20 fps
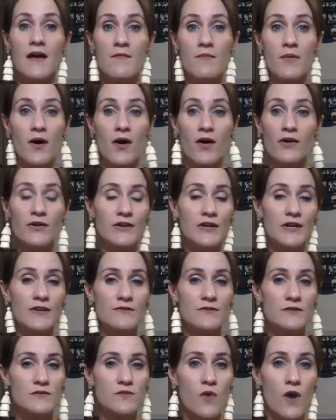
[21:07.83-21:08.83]
But all you need to do
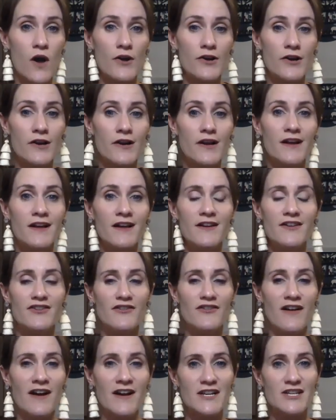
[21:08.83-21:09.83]
is water. You
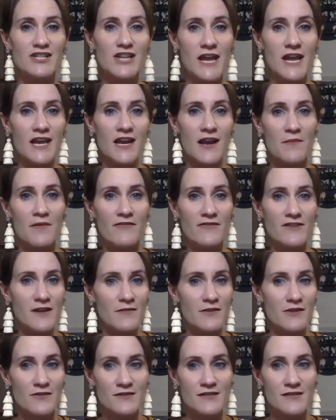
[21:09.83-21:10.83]
want to shake it up every time
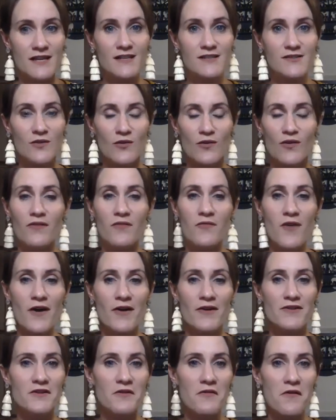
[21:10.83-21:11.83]
you use it because oil and water
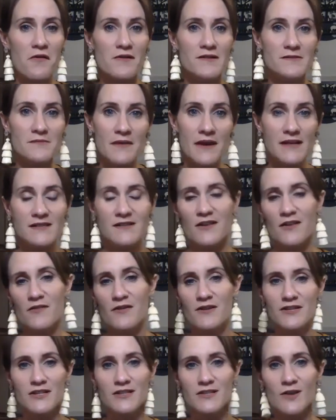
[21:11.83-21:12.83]
don't always mix. You don't
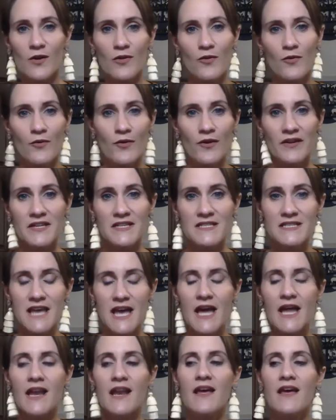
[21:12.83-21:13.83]
want just all the oil to
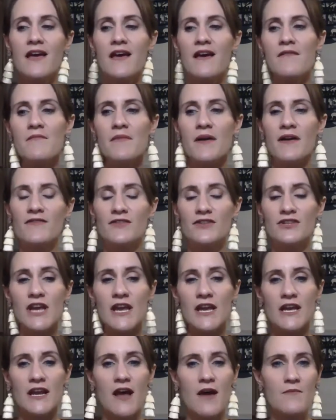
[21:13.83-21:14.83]
set. But if you
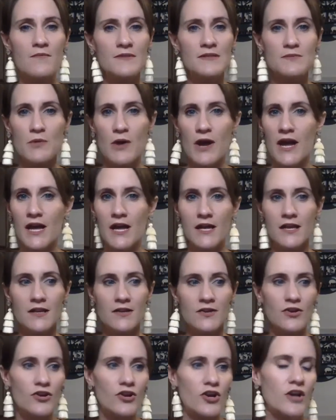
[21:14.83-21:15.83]
shake it up, spray it, and
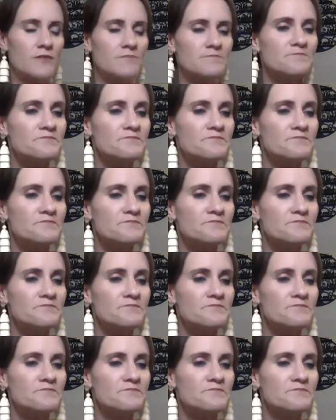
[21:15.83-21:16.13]
you're good.